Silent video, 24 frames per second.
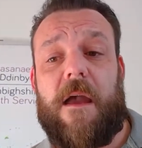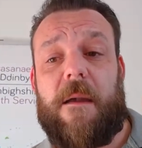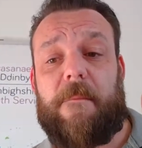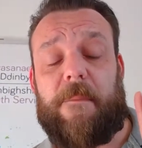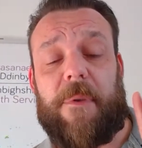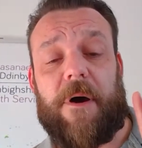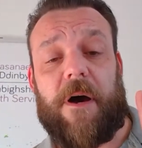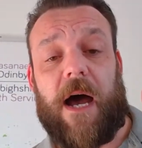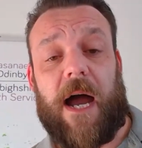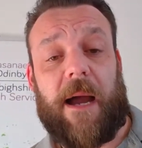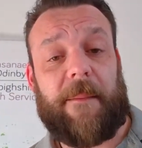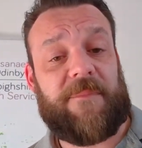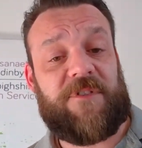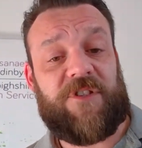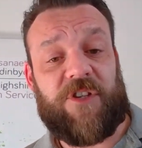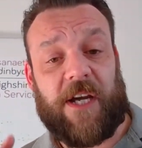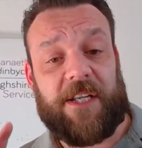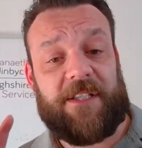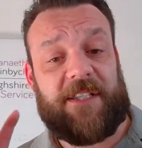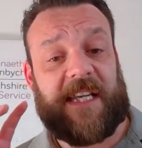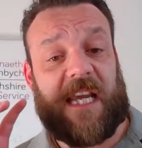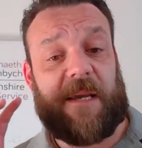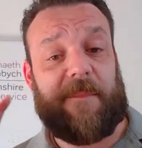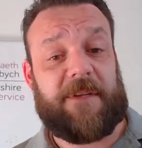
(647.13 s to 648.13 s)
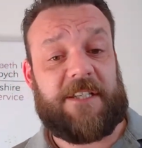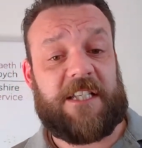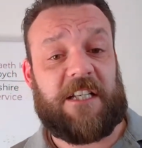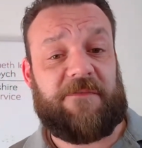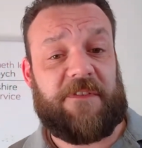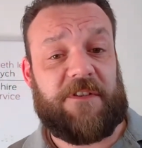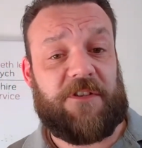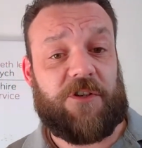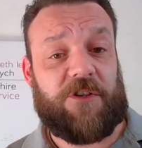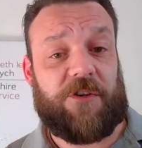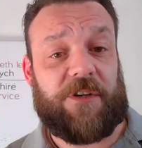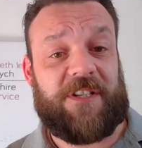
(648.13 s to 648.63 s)
But I'm trying to get myself
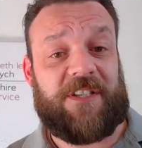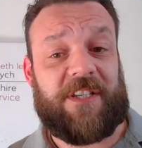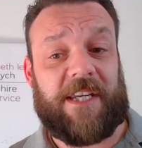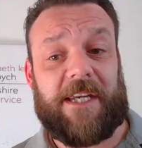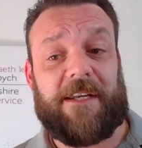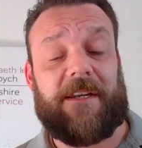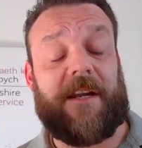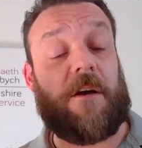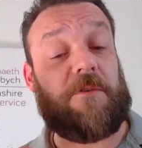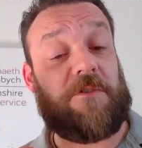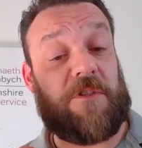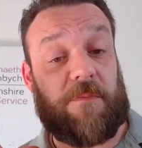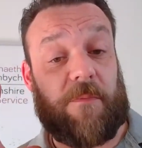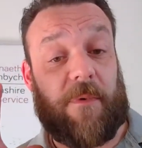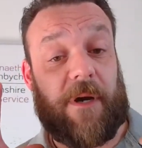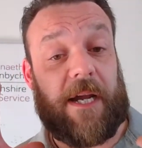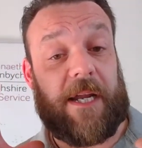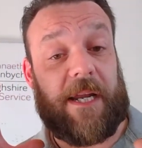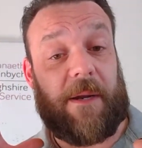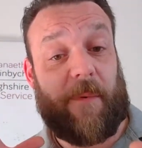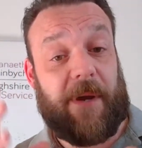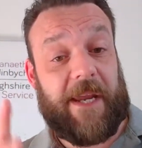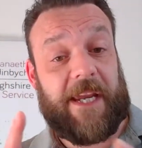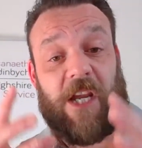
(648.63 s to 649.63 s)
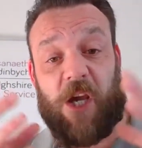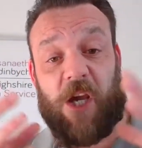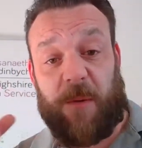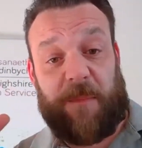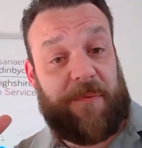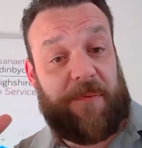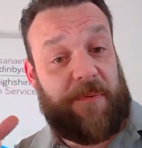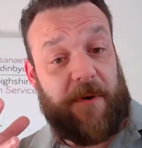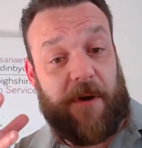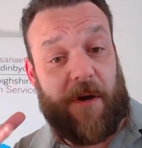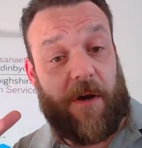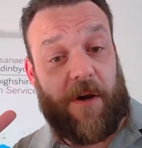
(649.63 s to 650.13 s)
into routine now. So I wake up,
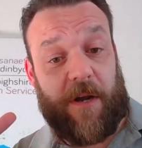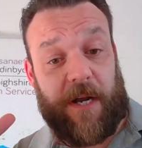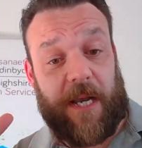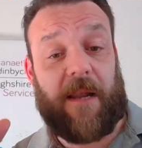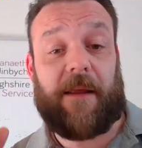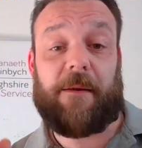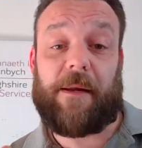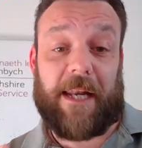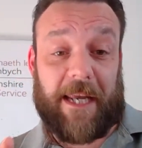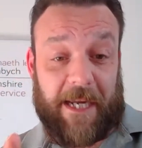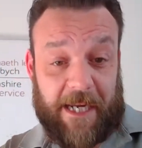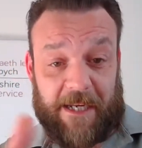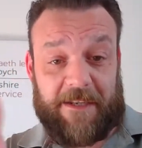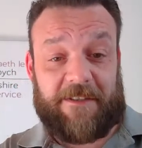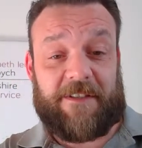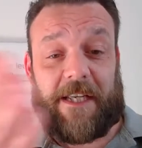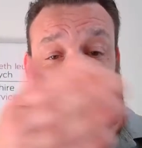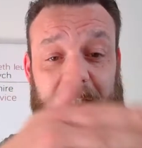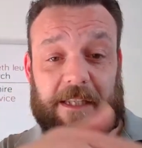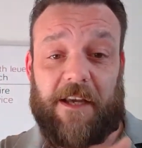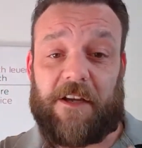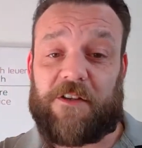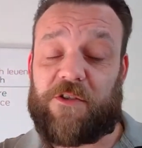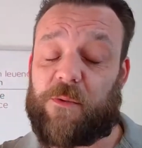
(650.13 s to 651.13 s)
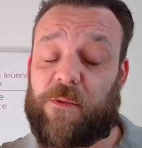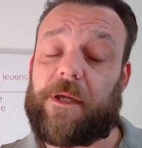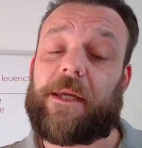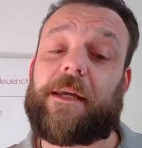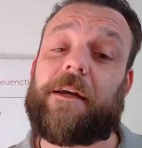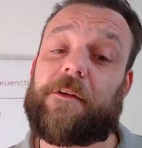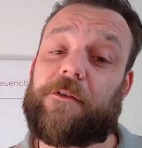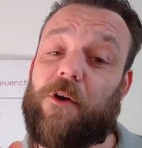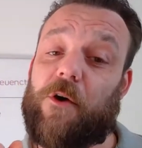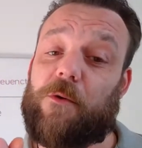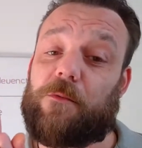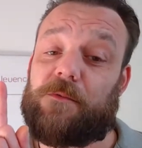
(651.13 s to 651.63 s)
like I said last week,
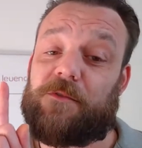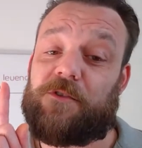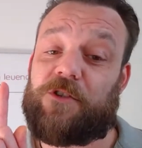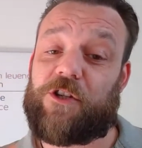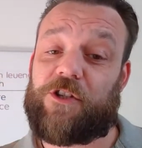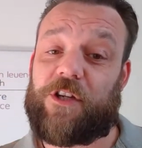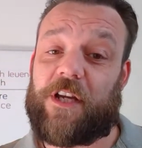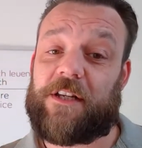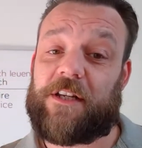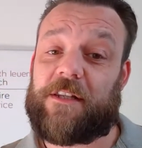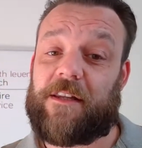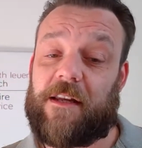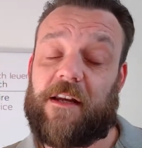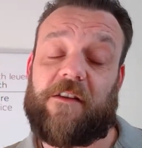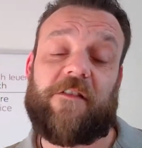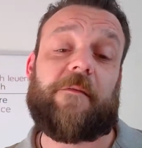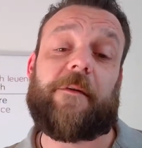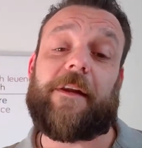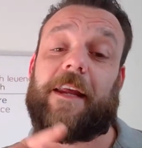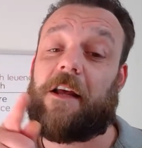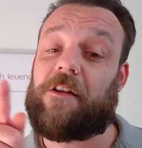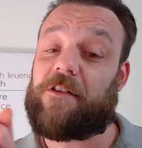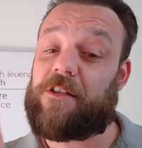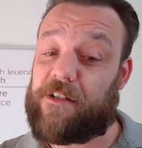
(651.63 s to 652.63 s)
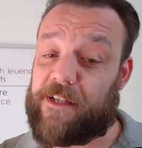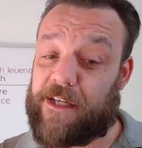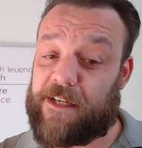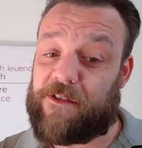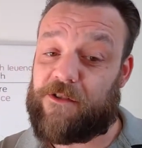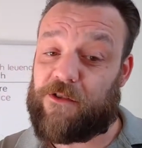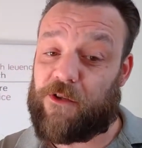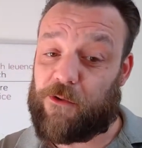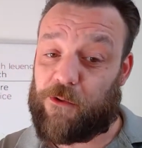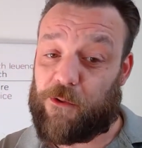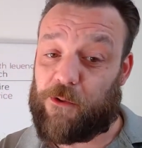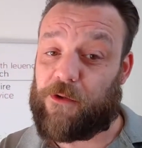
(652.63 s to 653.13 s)
I don't suggest that everybody else needs
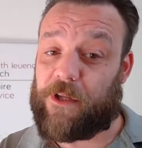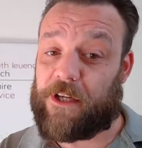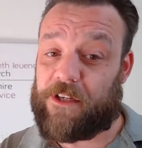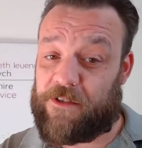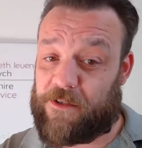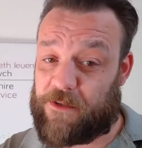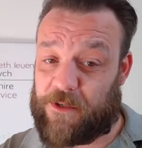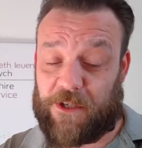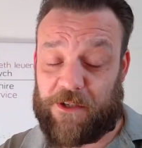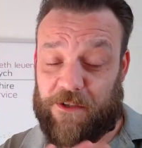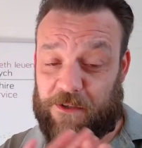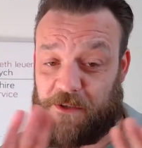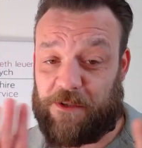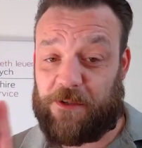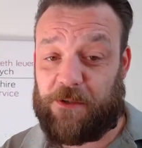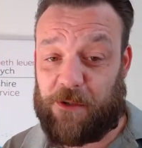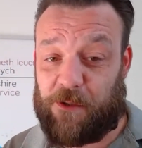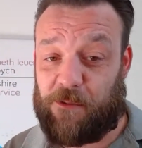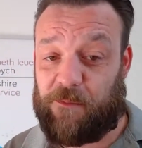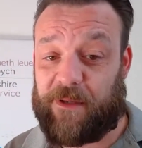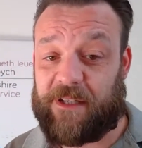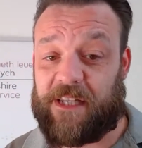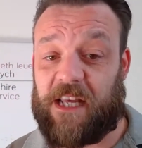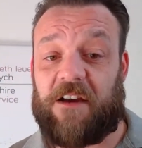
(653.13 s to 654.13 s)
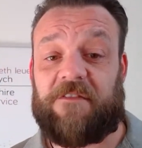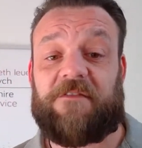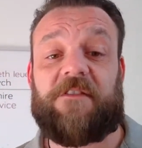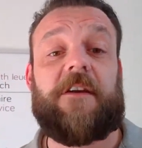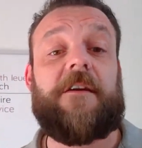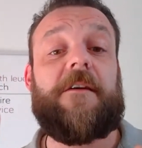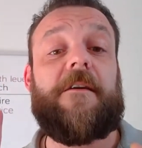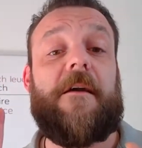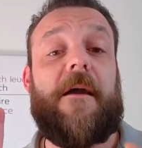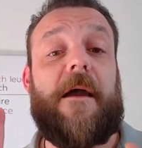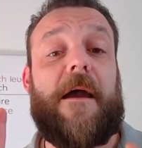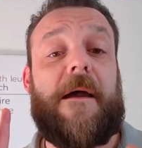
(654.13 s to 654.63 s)
to do this because it would be daft.
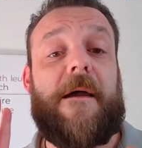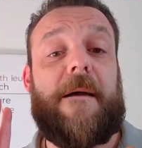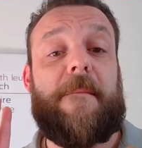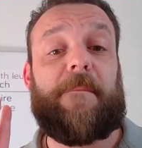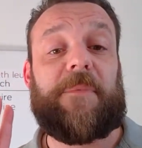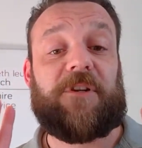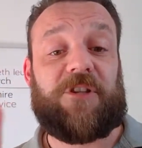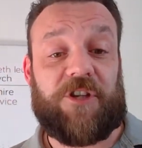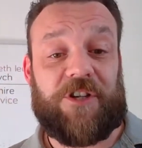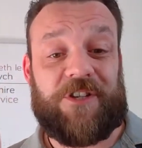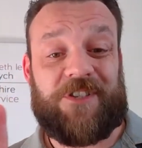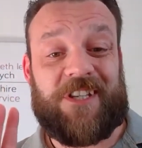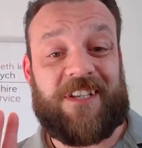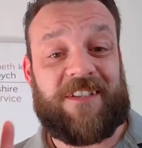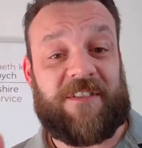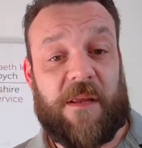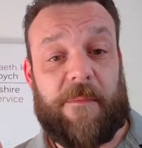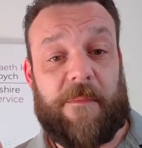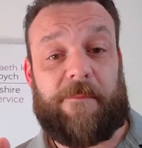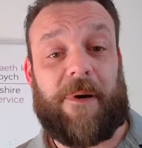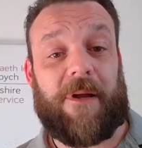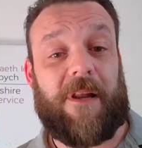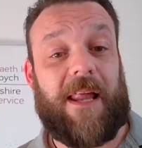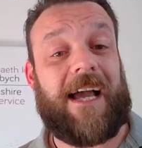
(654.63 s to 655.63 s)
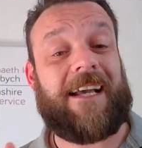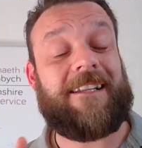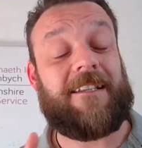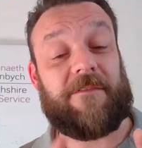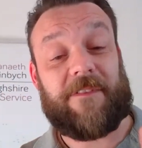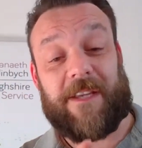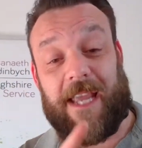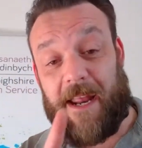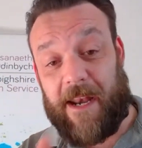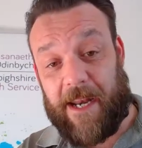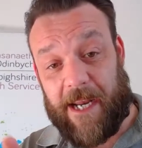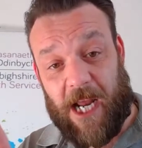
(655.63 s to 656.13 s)
But just a simple act of
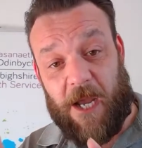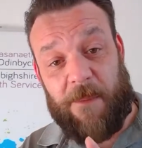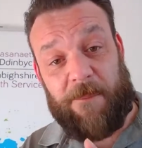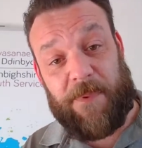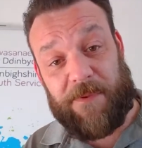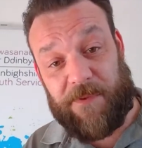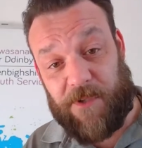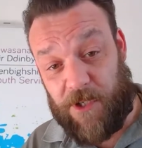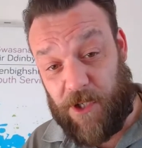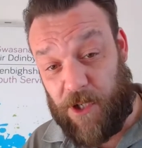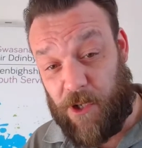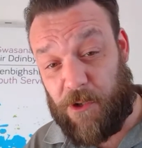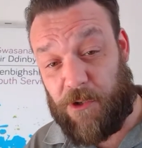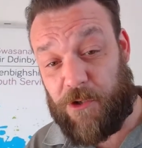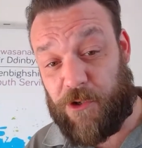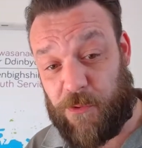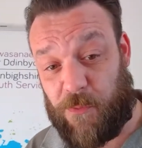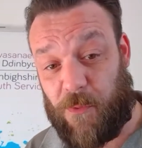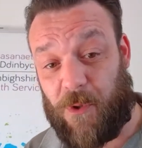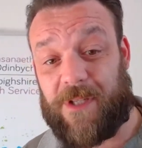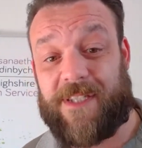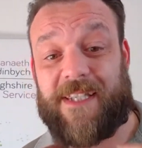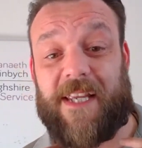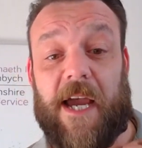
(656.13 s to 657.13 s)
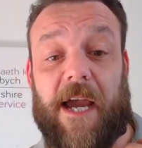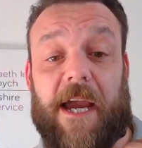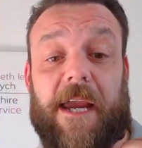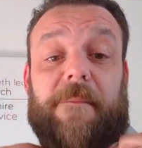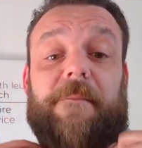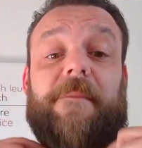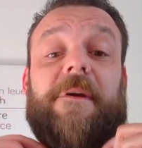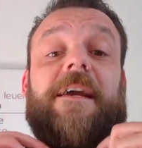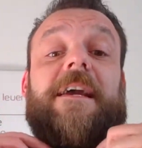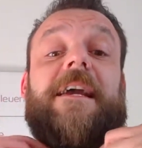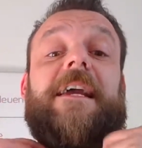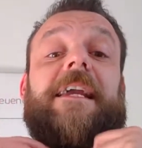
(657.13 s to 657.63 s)
getting up at the usual
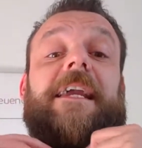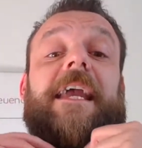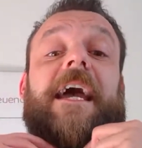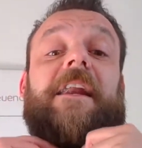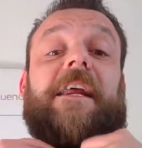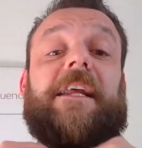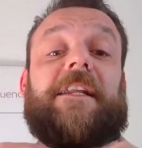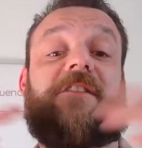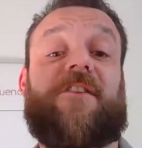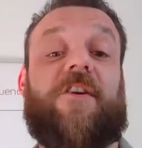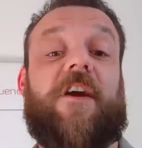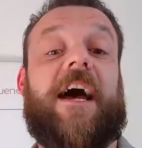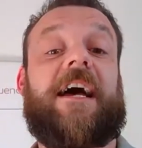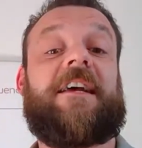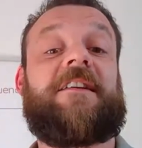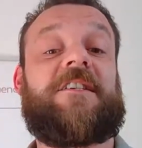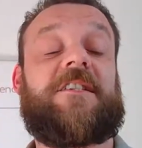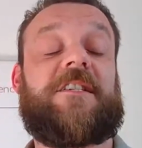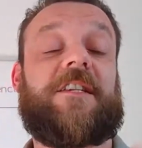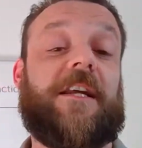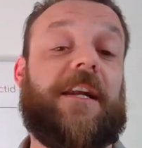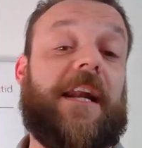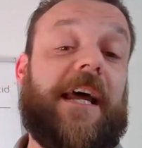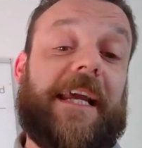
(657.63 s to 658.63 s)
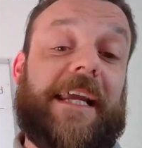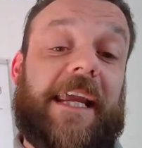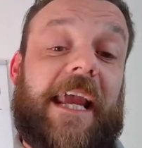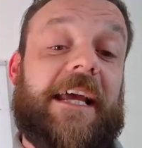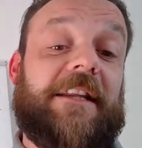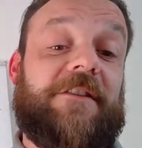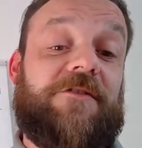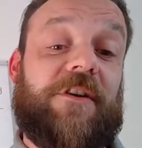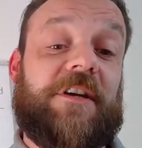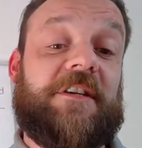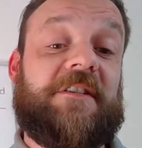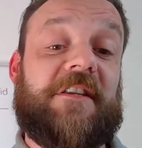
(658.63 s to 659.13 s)
time, getting dressed, and I
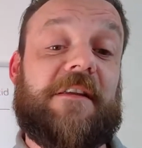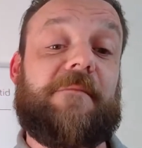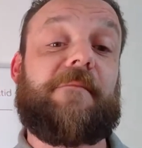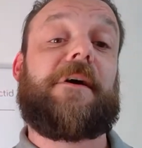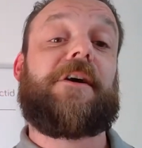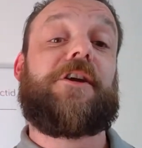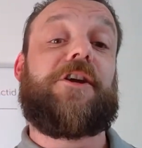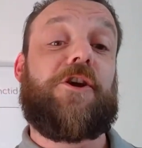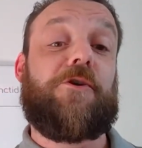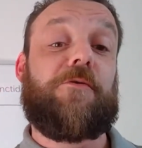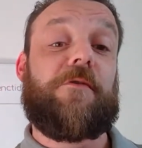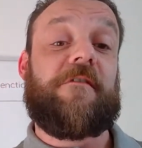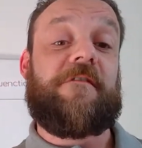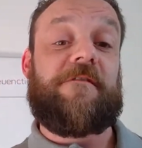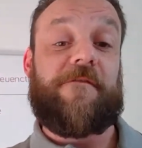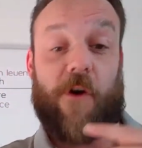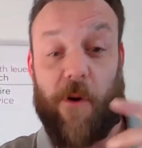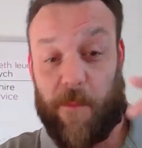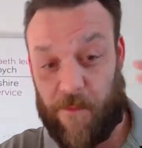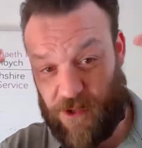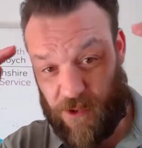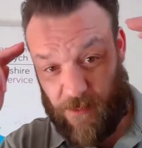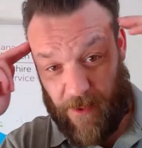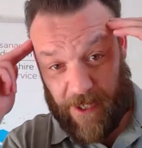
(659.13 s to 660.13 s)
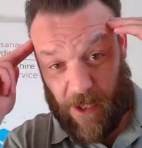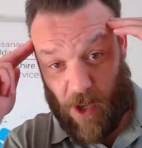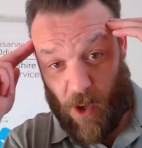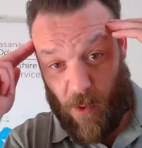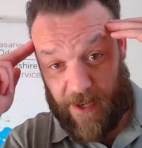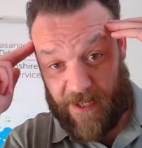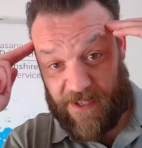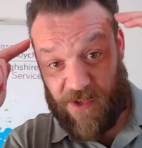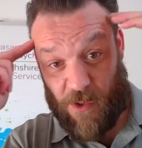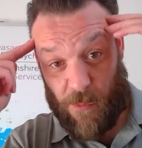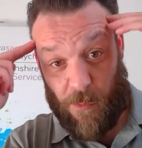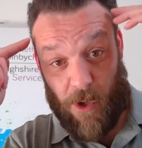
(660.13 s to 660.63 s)
get dressed in my uniform, so I go
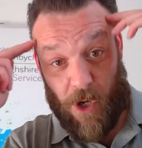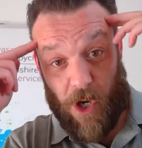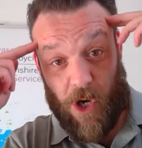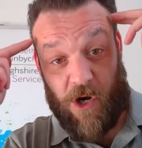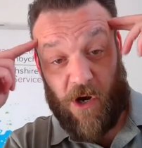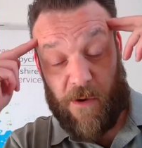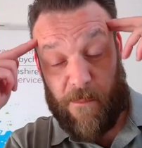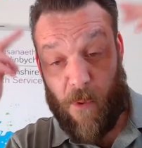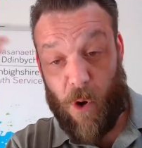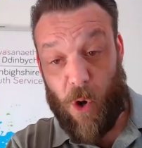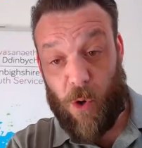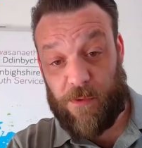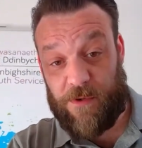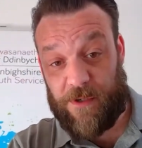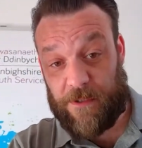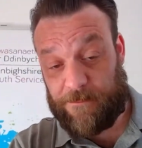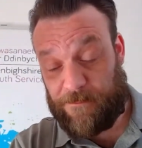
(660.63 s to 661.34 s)
into work mode.